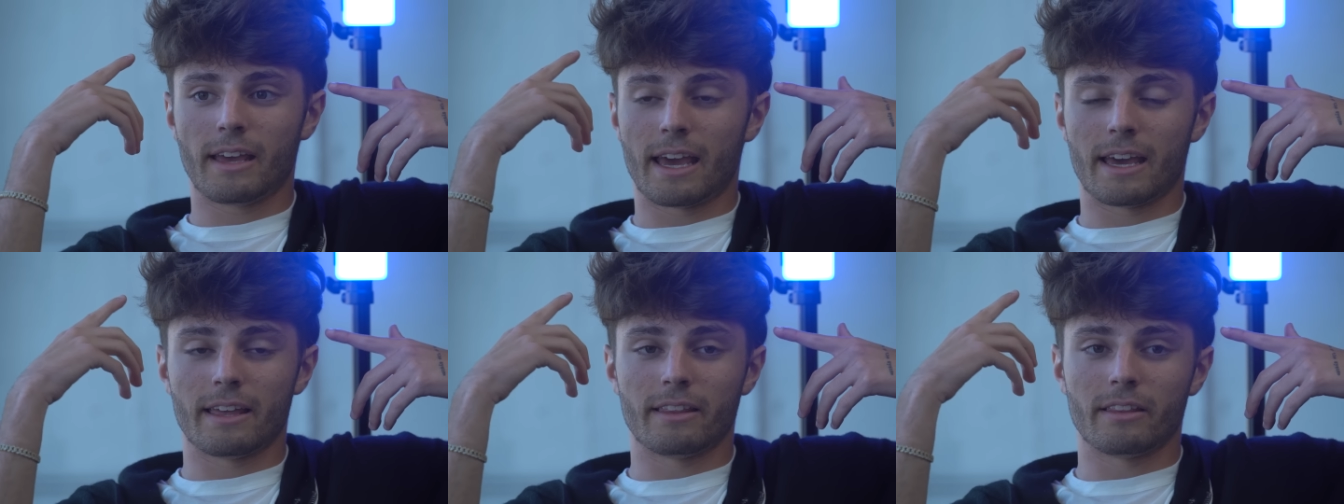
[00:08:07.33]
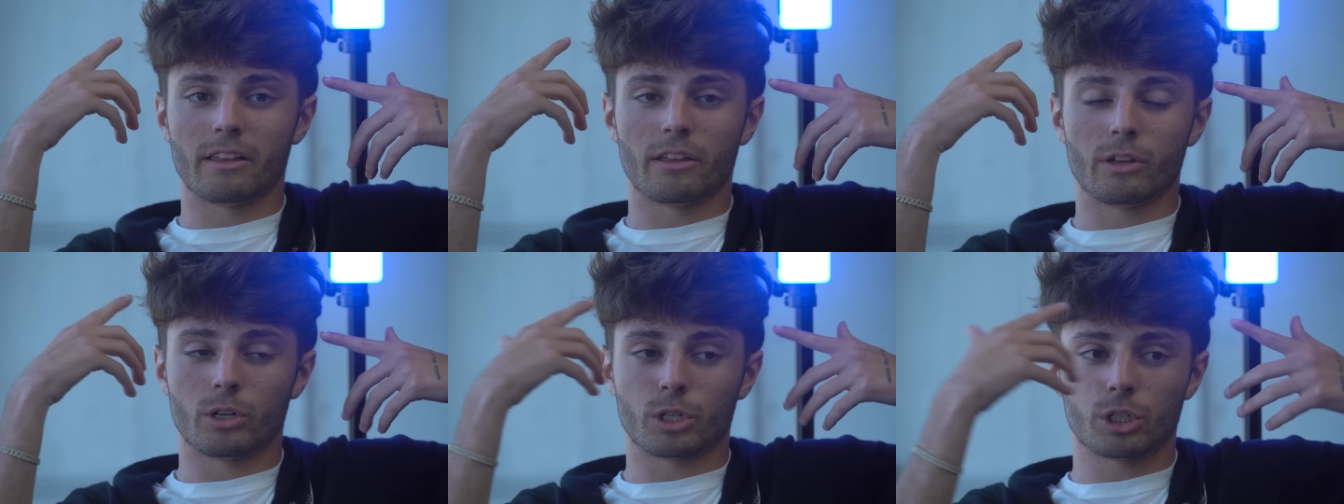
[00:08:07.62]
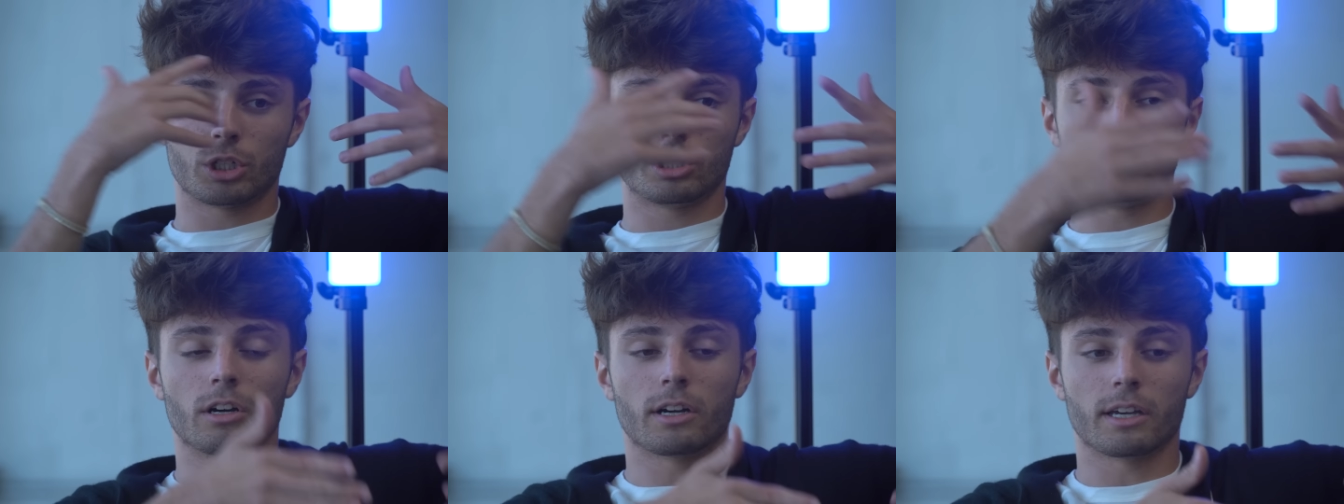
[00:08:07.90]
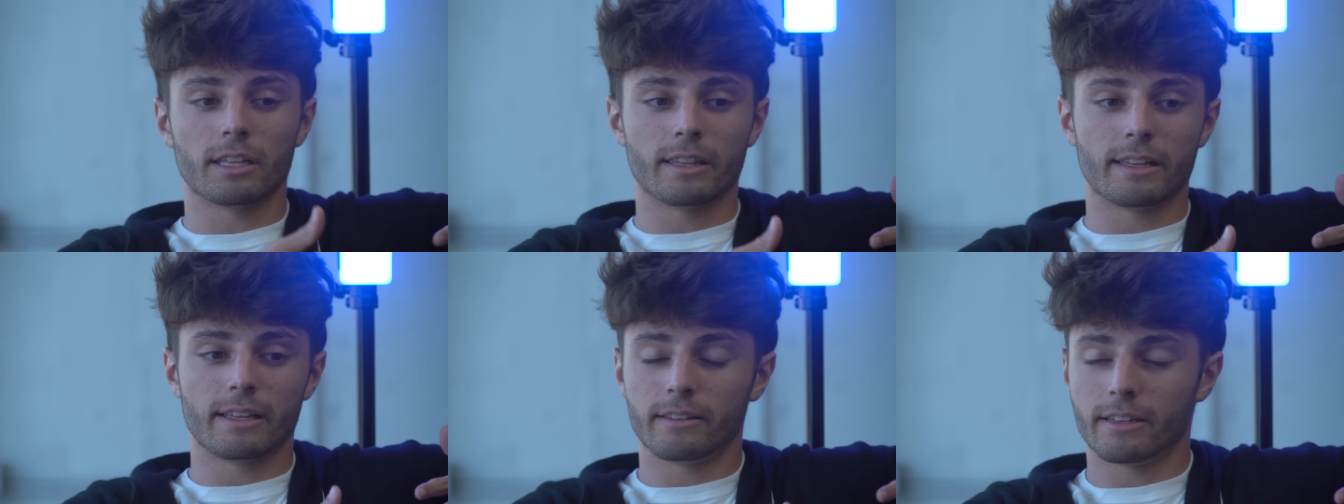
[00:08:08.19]
and they're
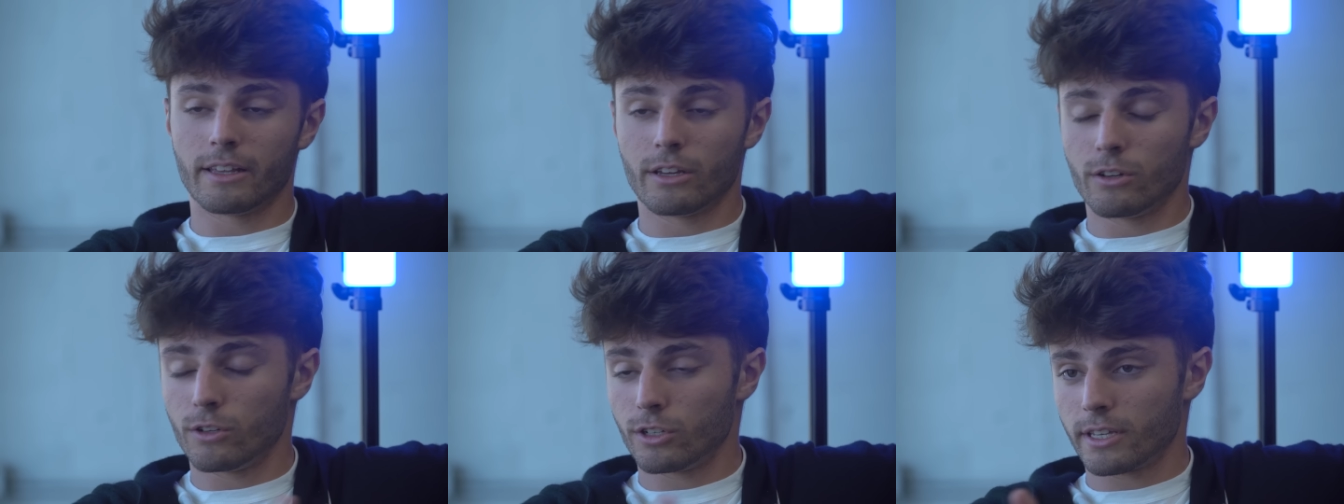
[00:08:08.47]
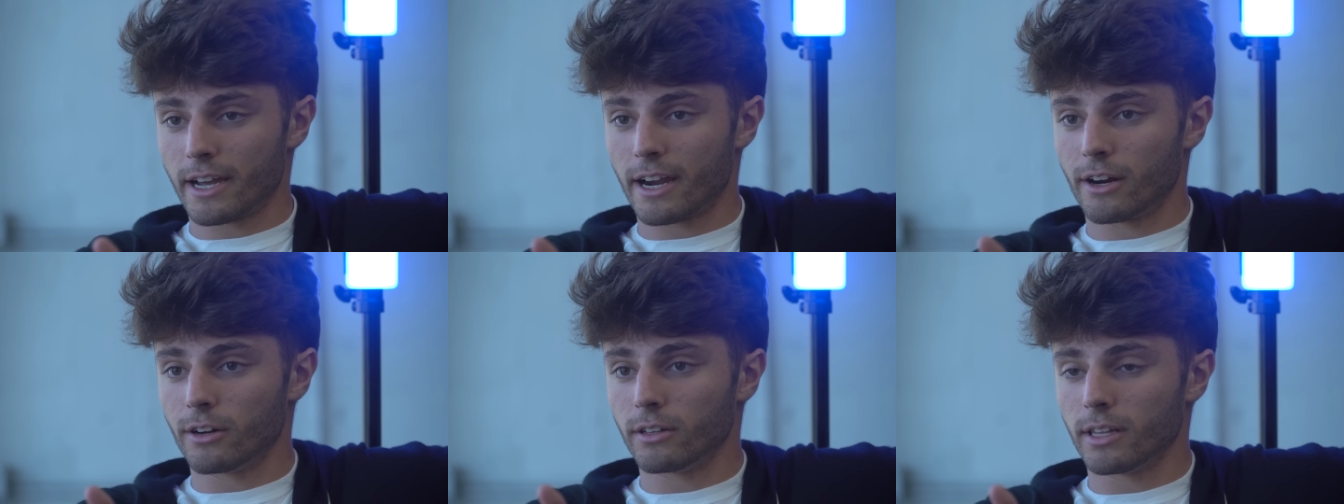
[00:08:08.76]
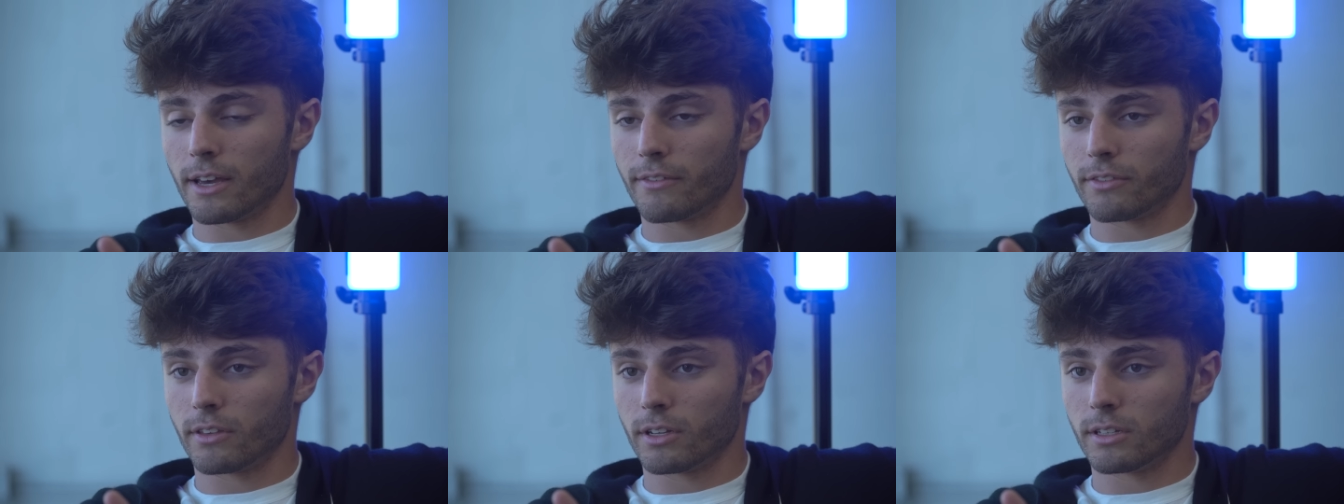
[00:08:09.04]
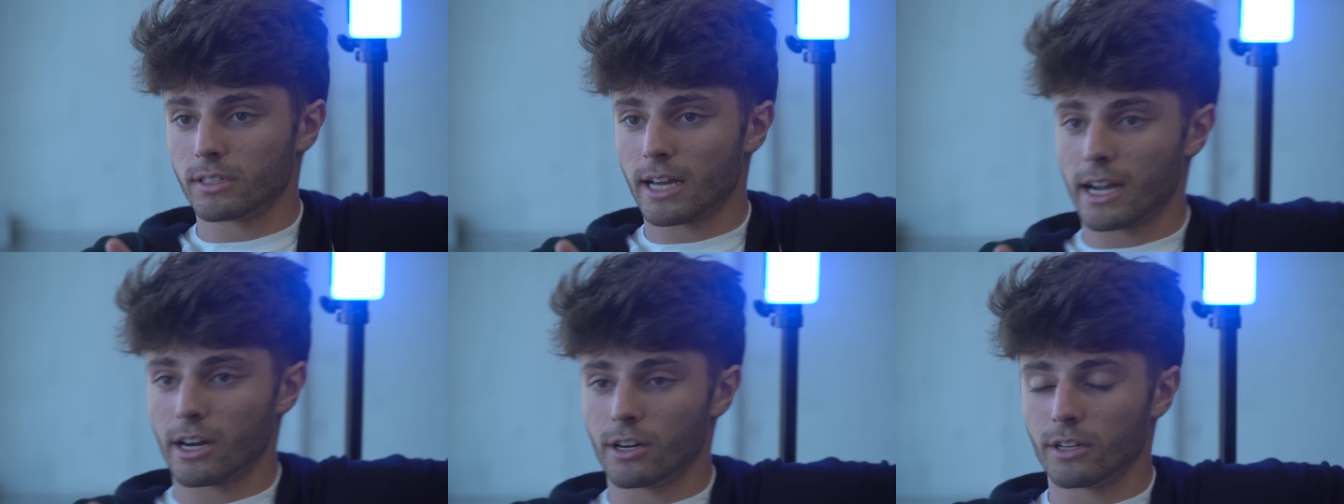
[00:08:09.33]
stuck in the, their entire life.
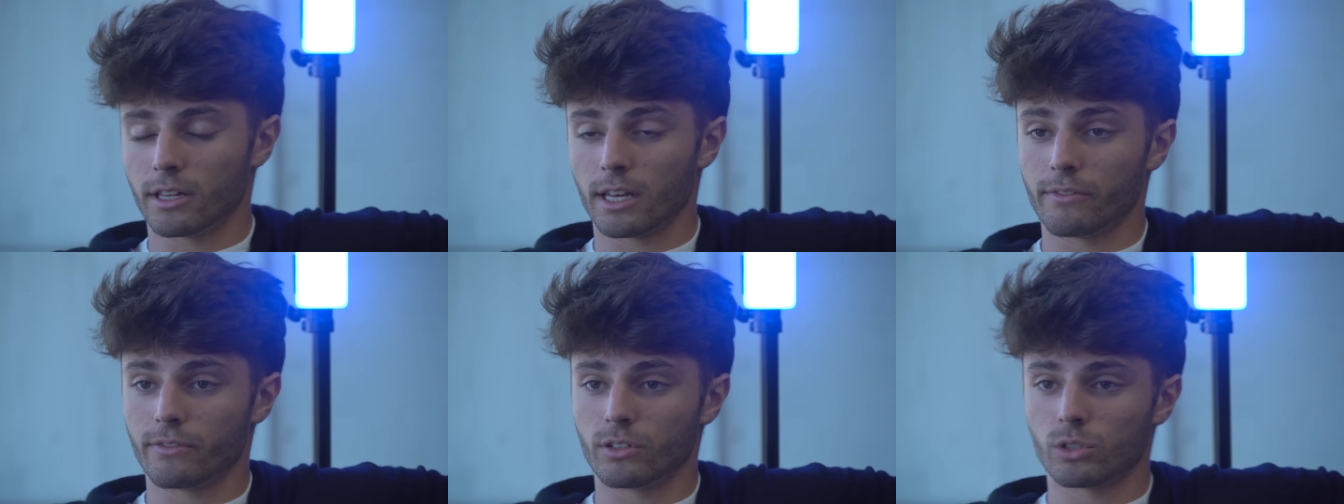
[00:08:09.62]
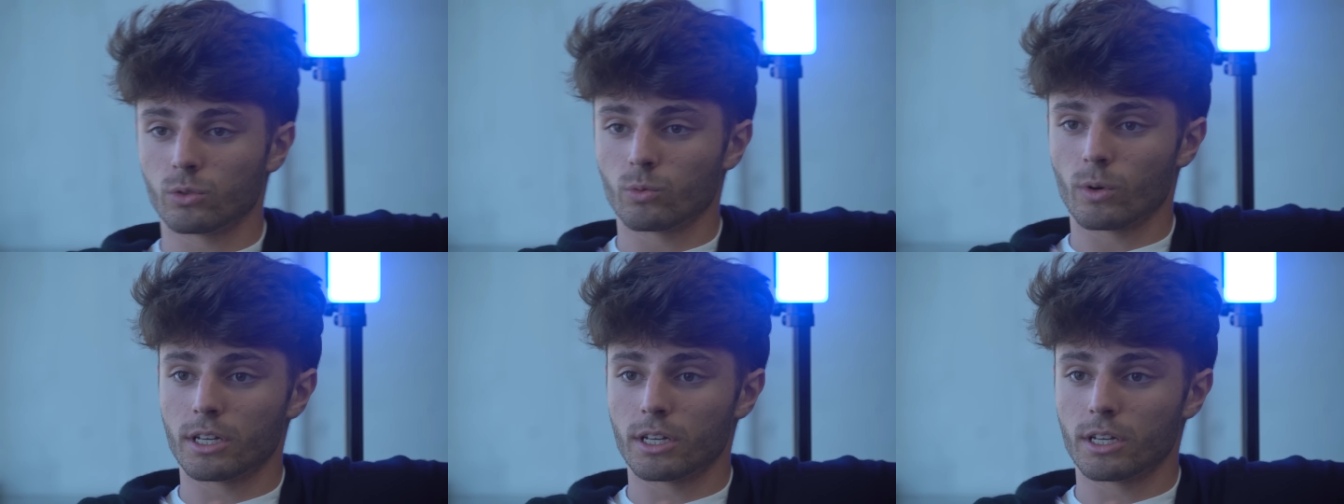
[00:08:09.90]
Their entire life is